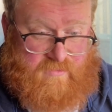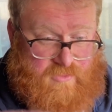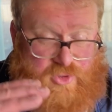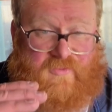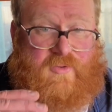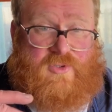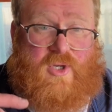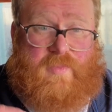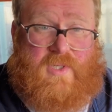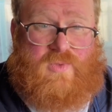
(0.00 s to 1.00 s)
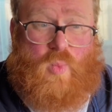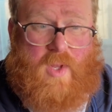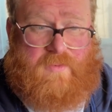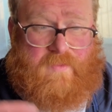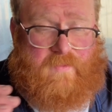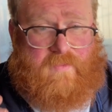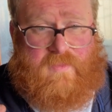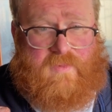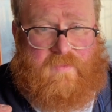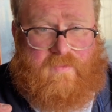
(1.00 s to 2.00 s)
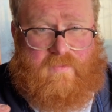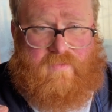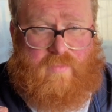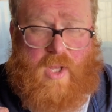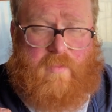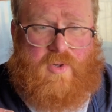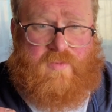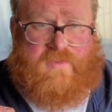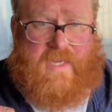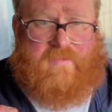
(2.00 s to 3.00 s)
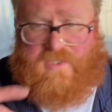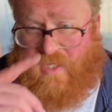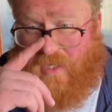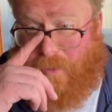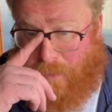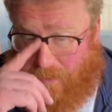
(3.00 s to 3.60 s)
shuffles up as one plot becomes empty.